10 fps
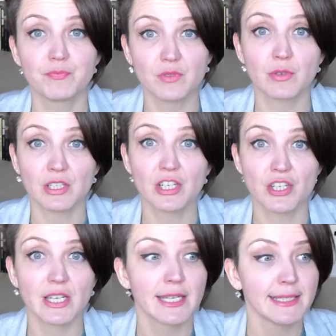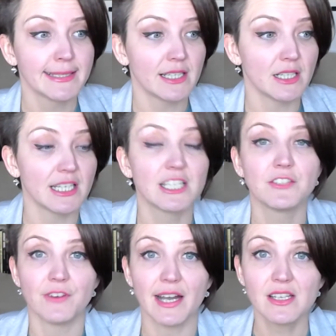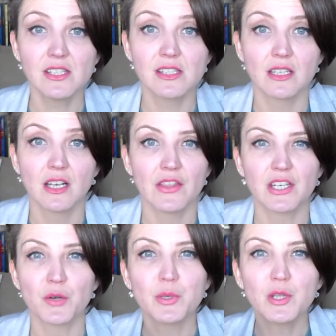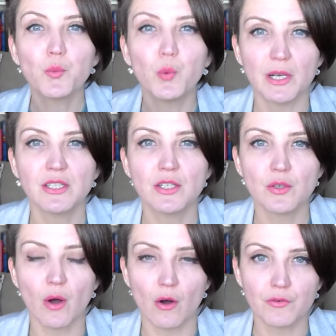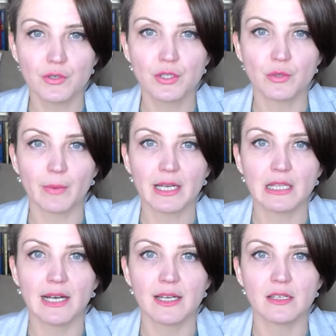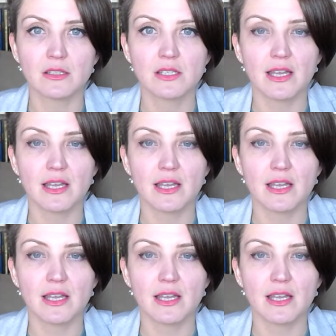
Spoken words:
strategic advice that I really wanted to offer to my clients.